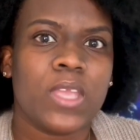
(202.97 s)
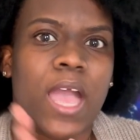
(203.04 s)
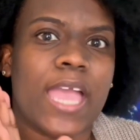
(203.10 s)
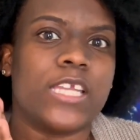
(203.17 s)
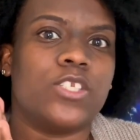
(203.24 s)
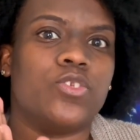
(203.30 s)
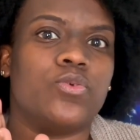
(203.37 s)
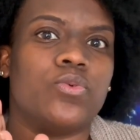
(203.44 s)

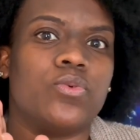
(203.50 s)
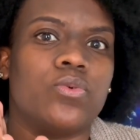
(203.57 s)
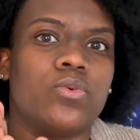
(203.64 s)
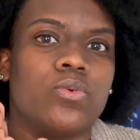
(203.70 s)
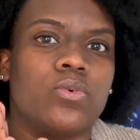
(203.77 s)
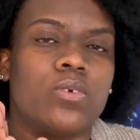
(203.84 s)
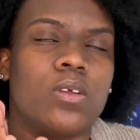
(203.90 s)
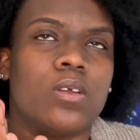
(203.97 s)

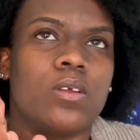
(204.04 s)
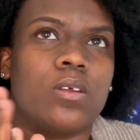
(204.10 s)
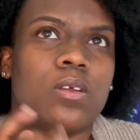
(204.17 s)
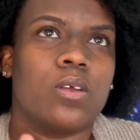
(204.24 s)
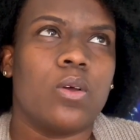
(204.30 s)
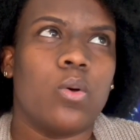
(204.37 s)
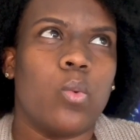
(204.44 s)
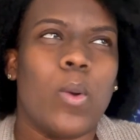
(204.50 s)

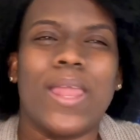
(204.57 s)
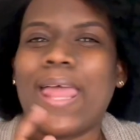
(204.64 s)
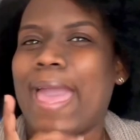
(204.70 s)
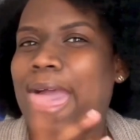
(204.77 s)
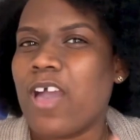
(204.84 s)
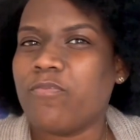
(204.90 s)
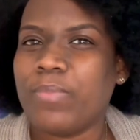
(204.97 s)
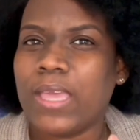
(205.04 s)
I
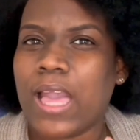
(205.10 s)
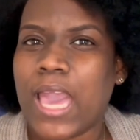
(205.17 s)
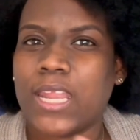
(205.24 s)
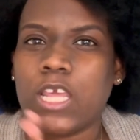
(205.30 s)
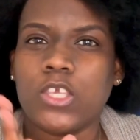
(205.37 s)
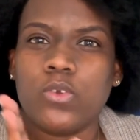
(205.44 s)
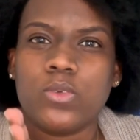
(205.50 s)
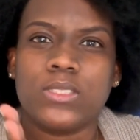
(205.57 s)
have been kind
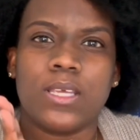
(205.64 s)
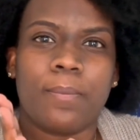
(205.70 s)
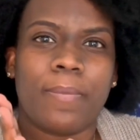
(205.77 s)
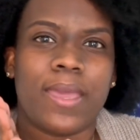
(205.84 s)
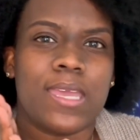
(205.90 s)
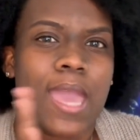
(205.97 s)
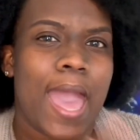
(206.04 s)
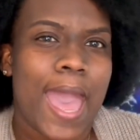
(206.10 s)
of using
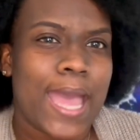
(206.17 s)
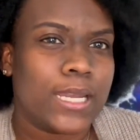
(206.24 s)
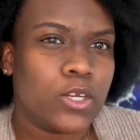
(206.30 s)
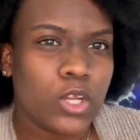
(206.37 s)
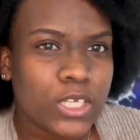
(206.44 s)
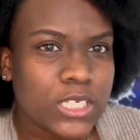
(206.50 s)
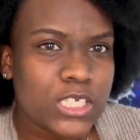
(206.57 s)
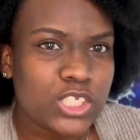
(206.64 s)
my hard
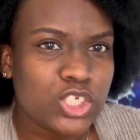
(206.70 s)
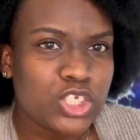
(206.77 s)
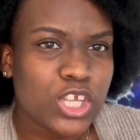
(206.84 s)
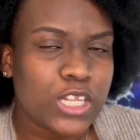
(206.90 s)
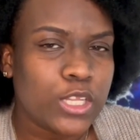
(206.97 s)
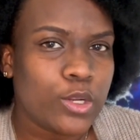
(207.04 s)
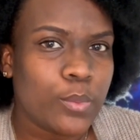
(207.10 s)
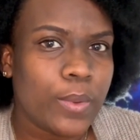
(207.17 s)
luggage a
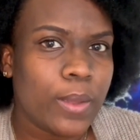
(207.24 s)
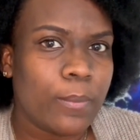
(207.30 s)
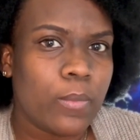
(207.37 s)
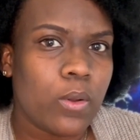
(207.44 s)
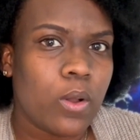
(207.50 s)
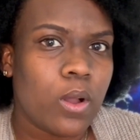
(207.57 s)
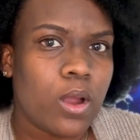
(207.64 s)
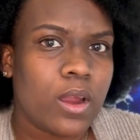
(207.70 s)
little bit
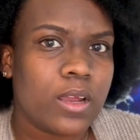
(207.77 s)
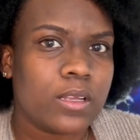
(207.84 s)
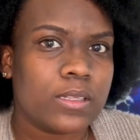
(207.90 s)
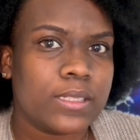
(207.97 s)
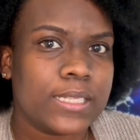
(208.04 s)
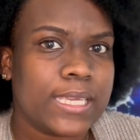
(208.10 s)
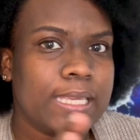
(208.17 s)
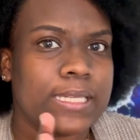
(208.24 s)
more
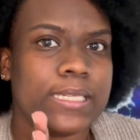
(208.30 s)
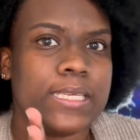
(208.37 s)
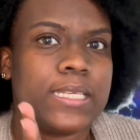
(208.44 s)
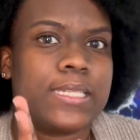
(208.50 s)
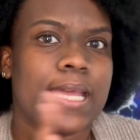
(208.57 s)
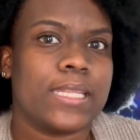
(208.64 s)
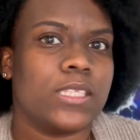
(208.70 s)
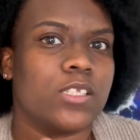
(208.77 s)
lately
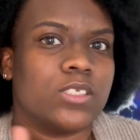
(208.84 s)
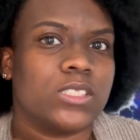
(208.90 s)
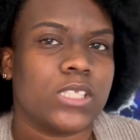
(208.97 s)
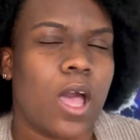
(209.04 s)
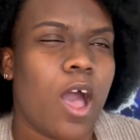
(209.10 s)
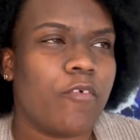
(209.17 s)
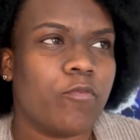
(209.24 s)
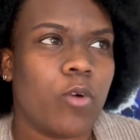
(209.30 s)
than the
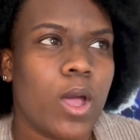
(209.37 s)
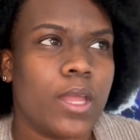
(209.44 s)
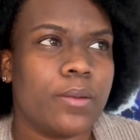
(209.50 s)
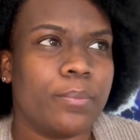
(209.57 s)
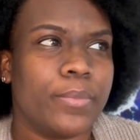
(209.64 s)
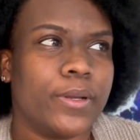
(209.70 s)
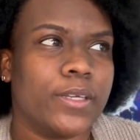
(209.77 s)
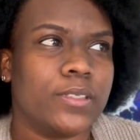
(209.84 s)
soft
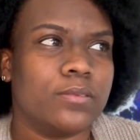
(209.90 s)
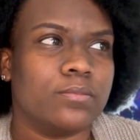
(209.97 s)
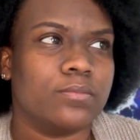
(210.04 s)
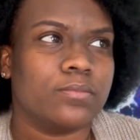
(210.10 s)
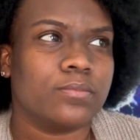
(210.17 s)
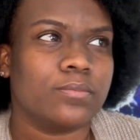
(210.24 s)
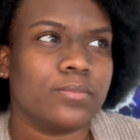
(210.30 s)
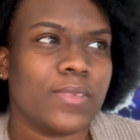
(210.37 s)
one, but
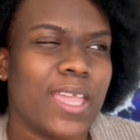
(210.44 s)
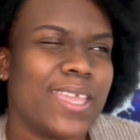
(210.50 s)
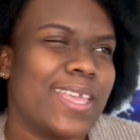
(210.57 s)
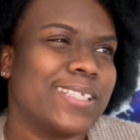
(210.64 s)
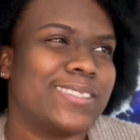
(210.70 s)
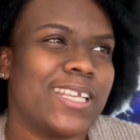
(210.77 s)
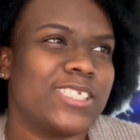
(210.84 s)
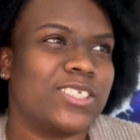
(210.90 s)
I
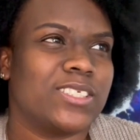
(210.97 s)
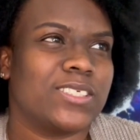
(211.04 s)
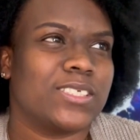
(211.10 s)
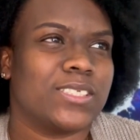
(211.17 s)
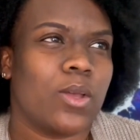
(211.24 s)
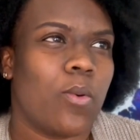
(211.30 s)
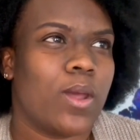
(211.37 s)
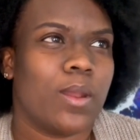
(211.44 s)
guess that's just because
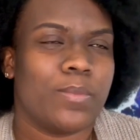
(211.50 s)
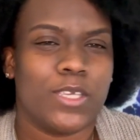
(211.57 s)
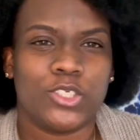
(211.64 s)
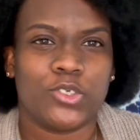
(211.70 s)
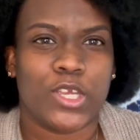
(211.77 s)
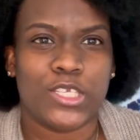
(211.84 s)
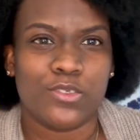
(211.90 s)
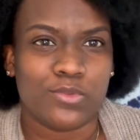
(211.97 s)
I want to make
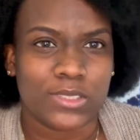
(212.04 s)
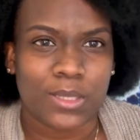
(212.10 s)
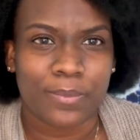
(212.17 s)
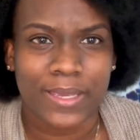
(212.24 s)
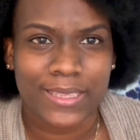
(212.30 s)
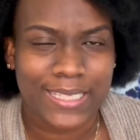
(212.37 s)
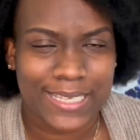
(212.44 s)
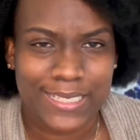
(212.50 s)
sure I use it
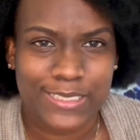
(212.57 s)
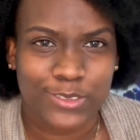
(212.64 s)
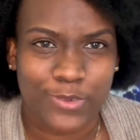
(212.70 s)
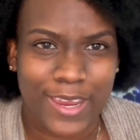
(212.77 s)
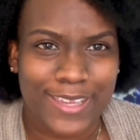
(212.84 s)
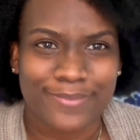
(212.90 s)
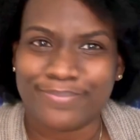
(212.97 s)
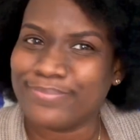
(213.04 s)
my things,
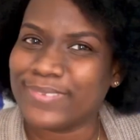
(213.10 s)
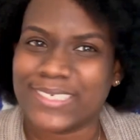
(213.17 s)
right?